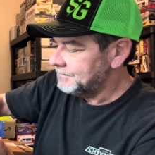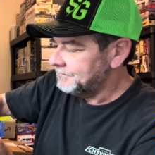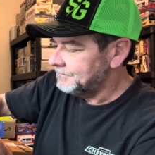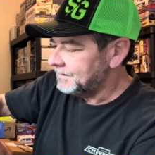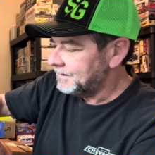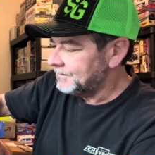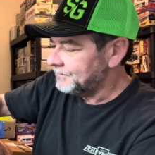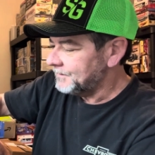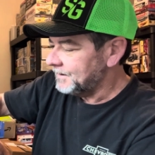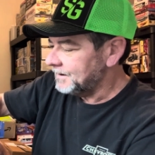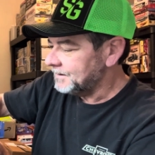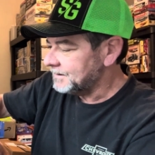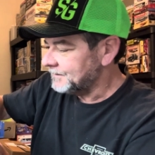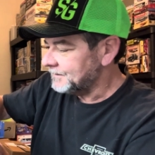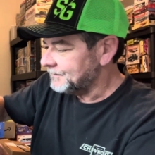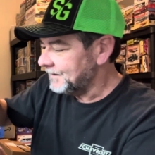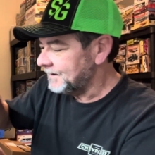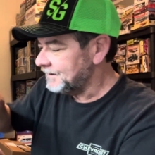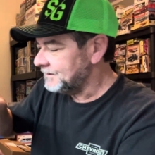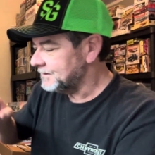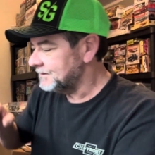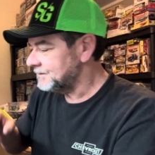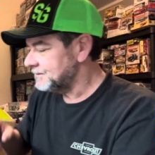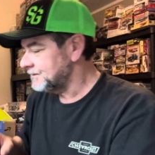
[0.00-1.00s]
Matter of fact, I
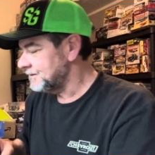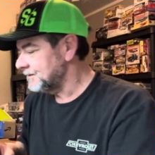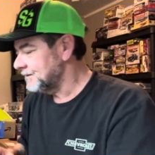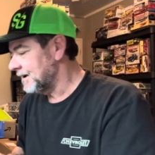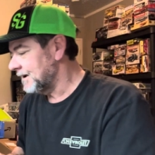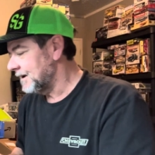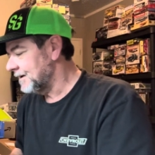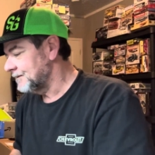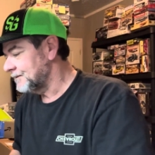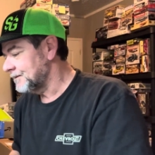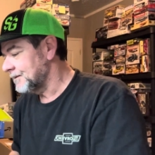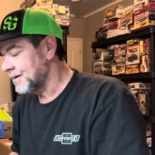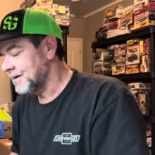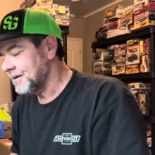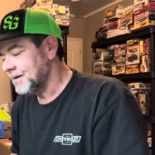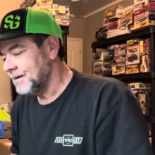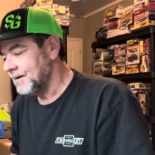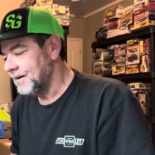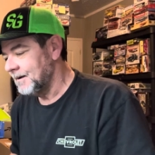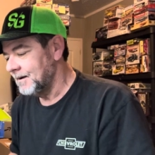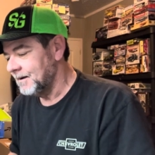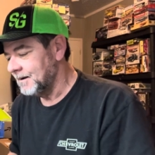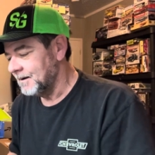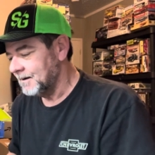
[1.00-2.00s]
think they still have
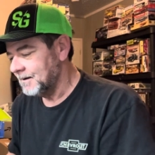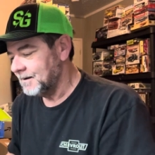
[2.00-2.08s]
a